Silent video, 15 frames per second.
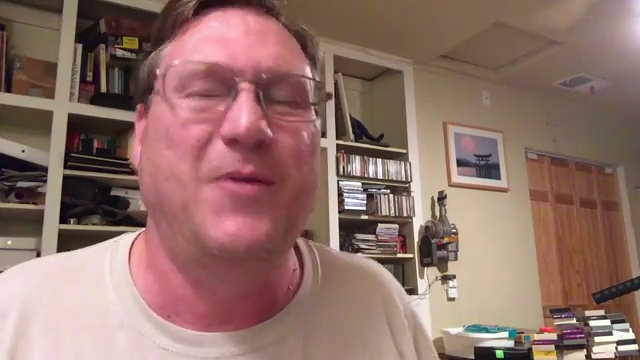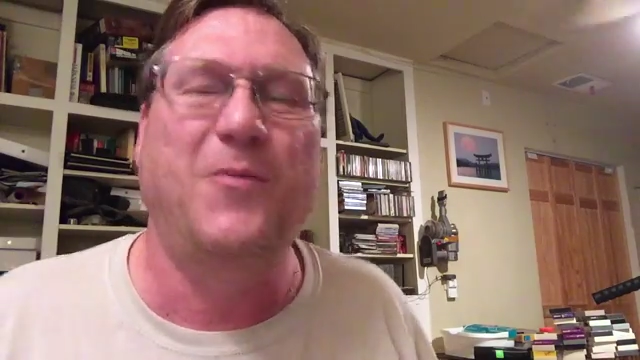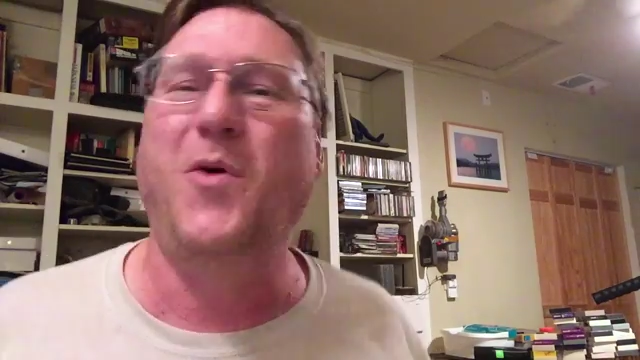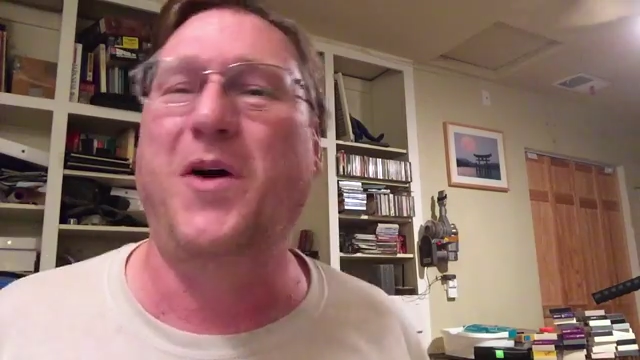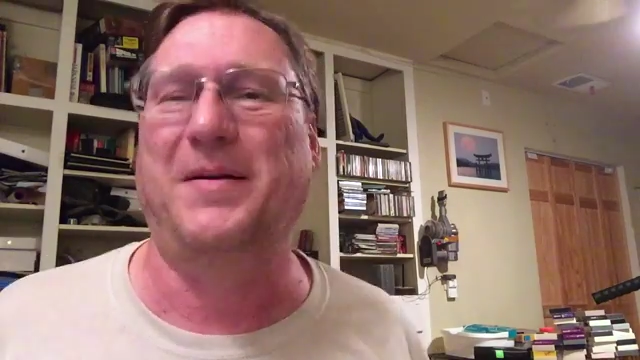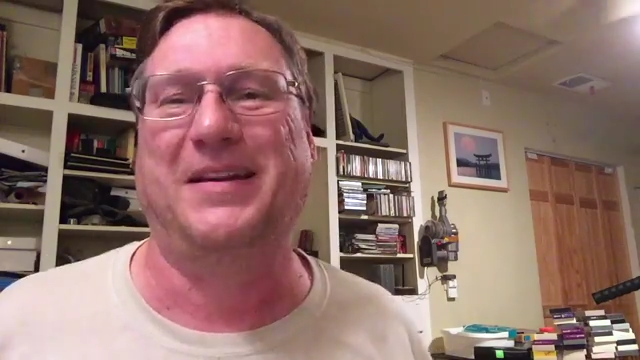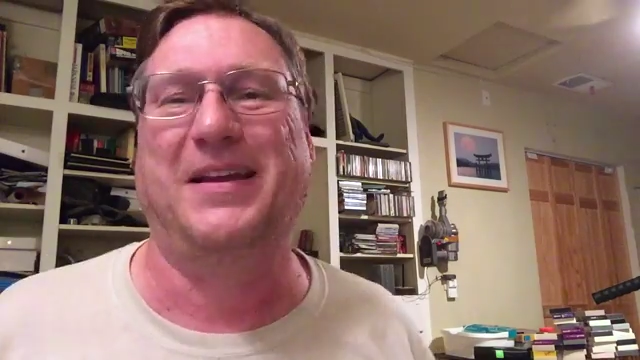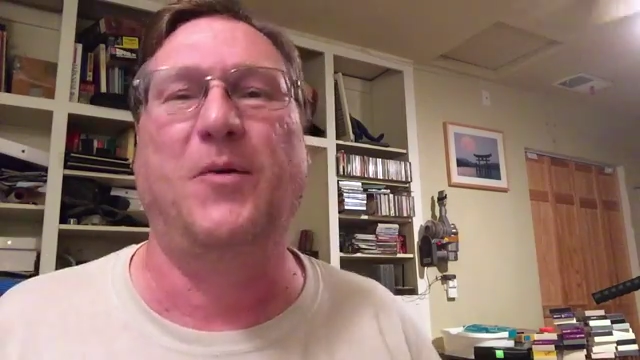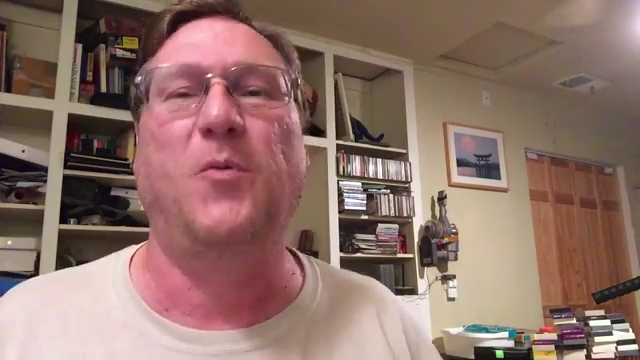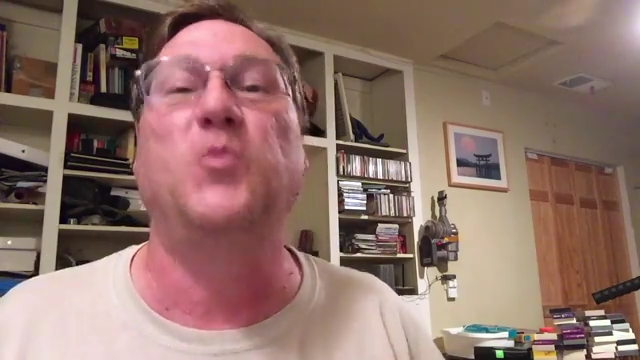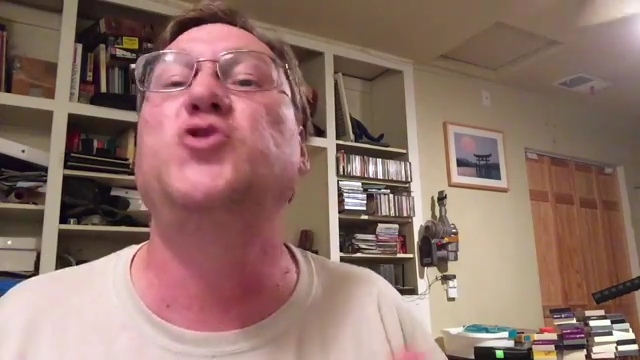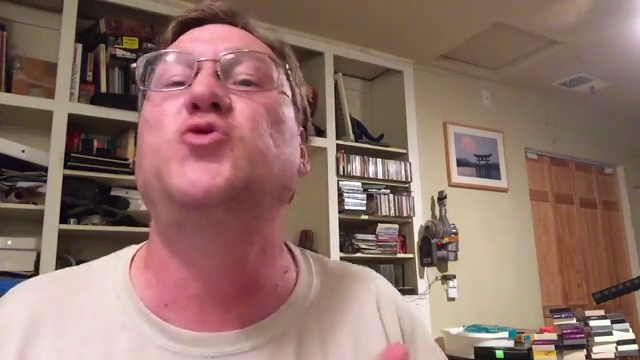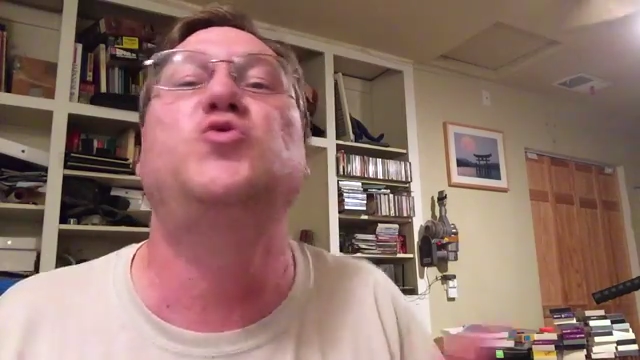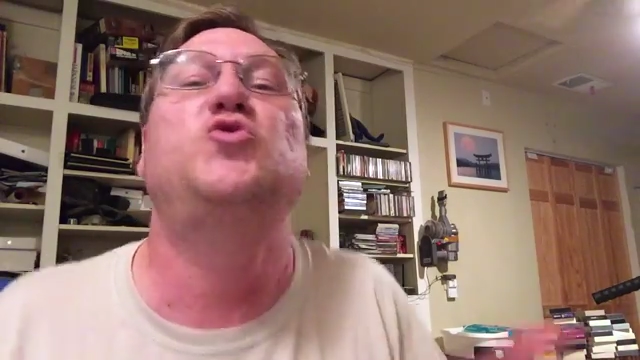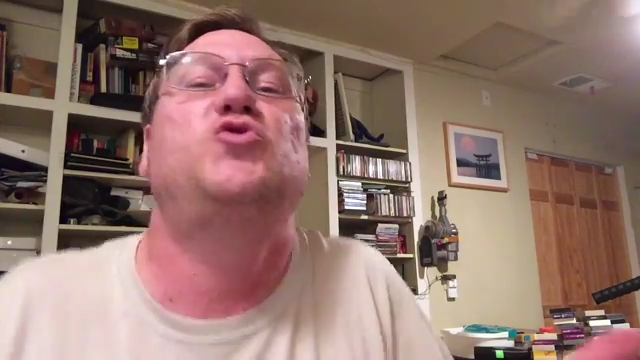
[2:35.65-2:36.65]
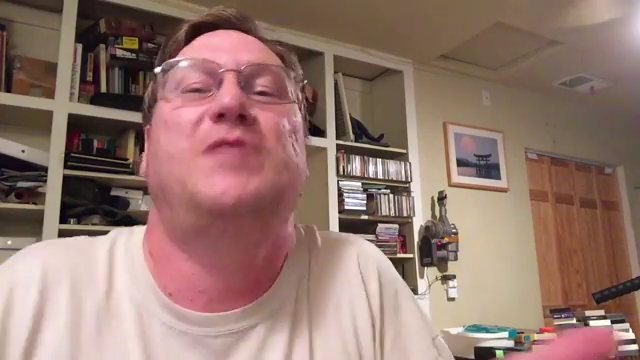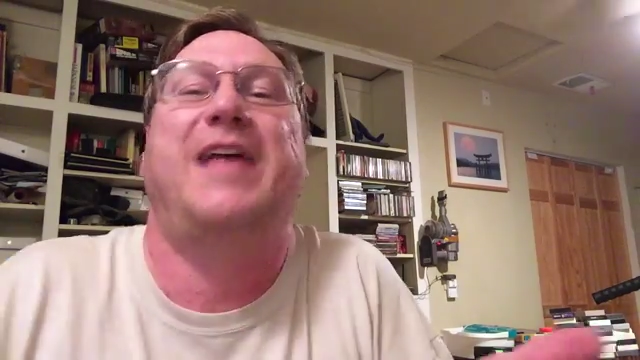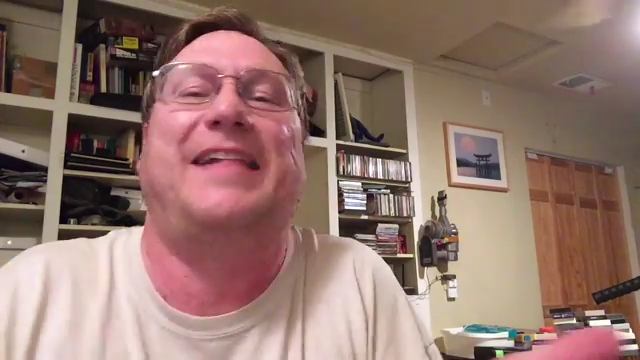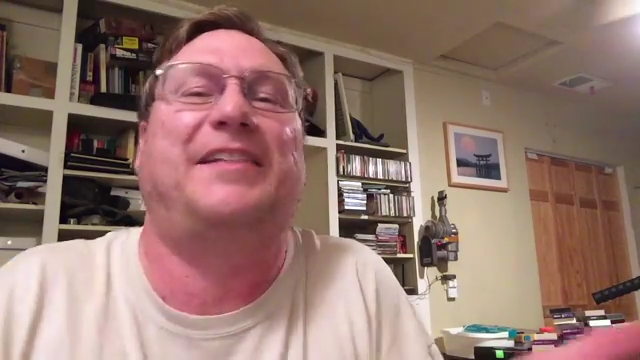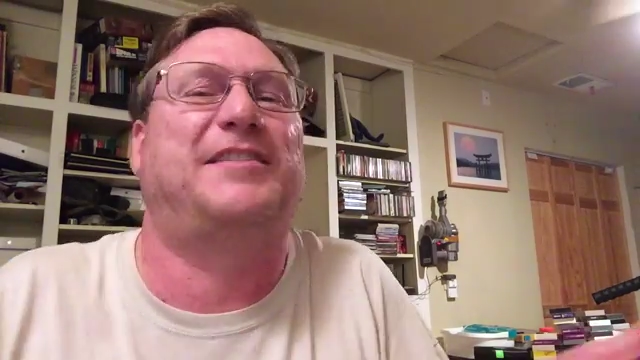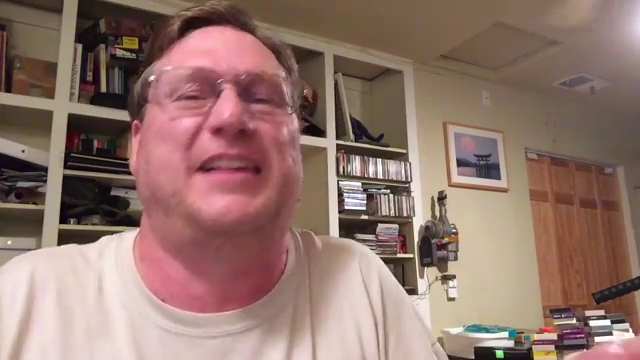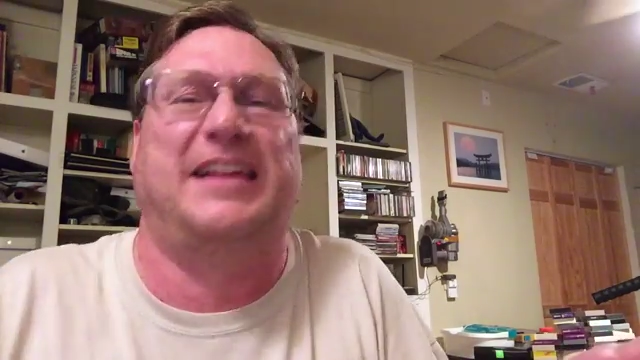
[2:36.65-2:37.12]
What?
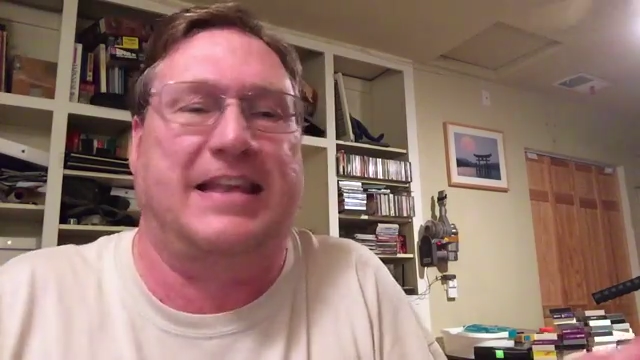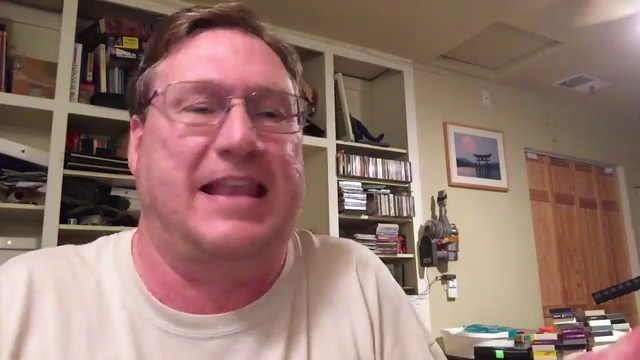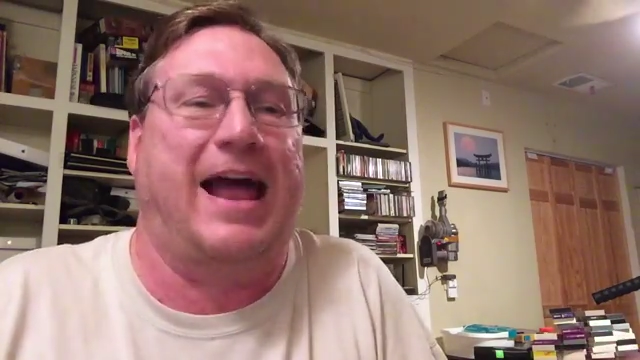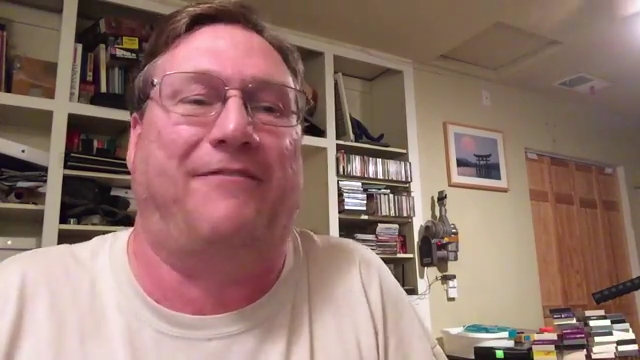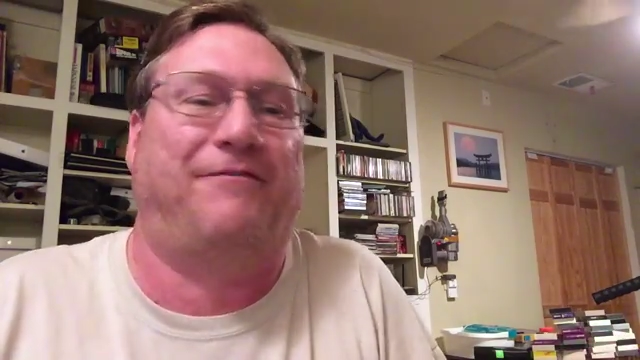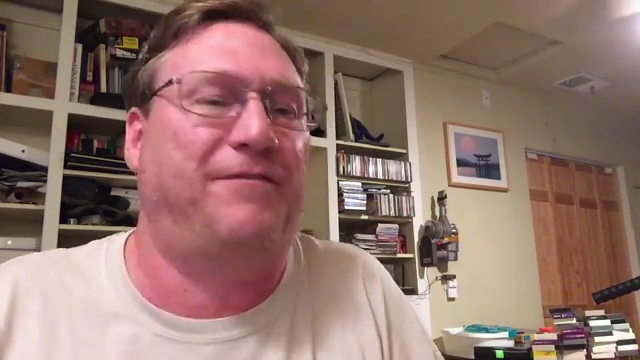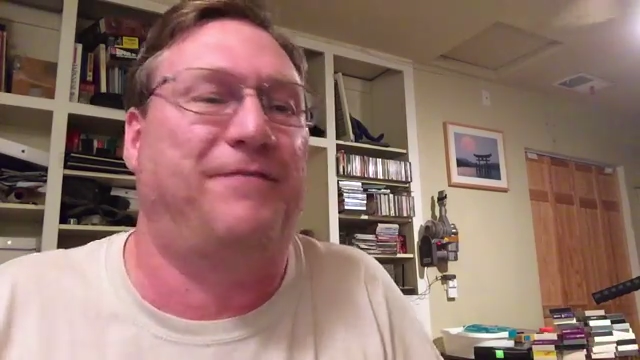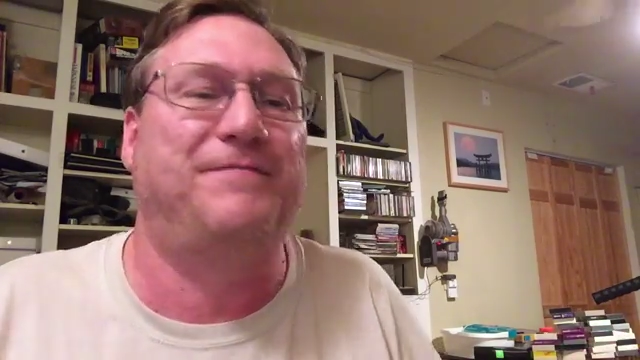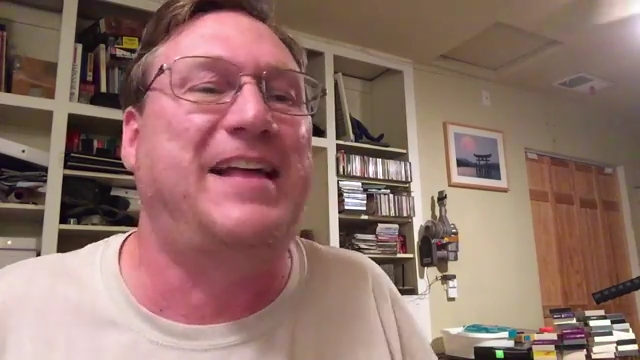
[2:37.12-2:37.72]
That's enough.